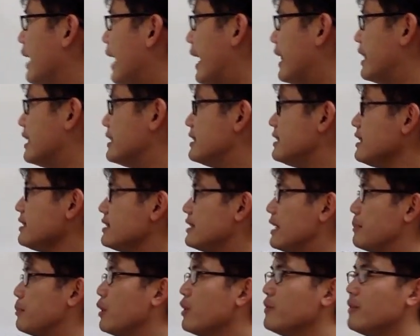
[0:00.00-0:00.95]
And then since
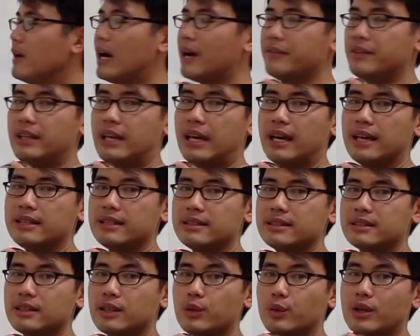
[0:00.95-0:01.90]
they both have the
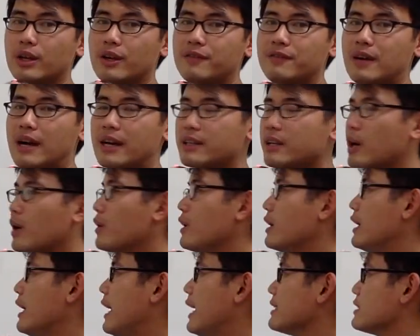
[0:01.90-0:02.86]
x, we can factor out
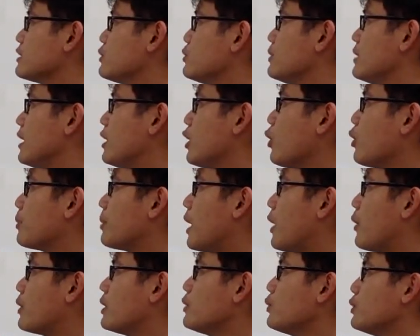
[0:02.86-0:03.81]
x to the lower
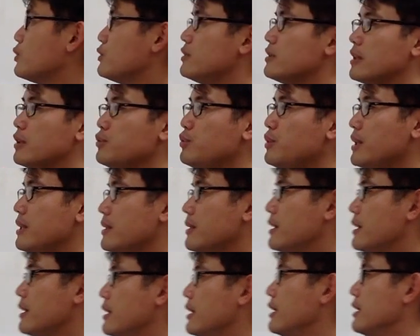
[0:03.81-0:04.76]
power, which is a three.
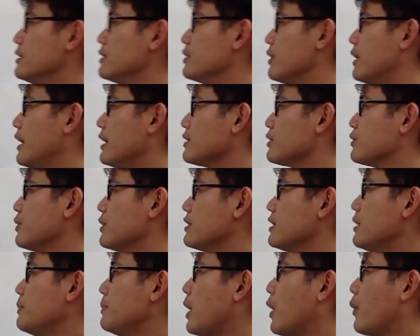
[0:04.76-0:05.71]
So x to the
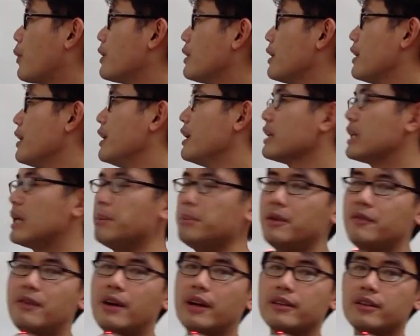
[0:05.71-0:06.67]
third power can
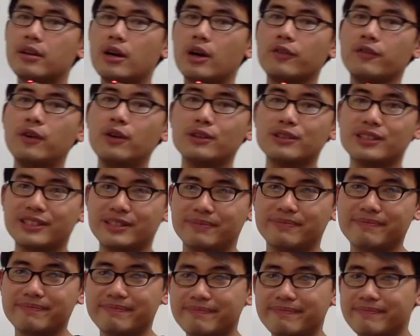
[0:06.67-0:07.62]
be factored out first.
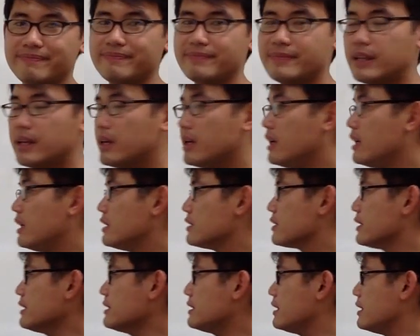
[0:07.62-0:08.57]
So
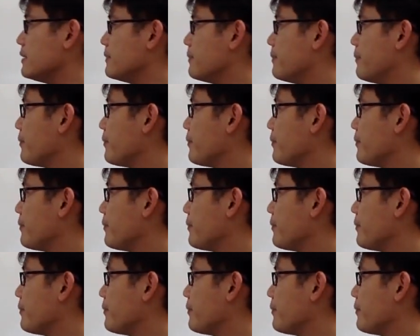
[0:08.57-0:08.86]
let's see.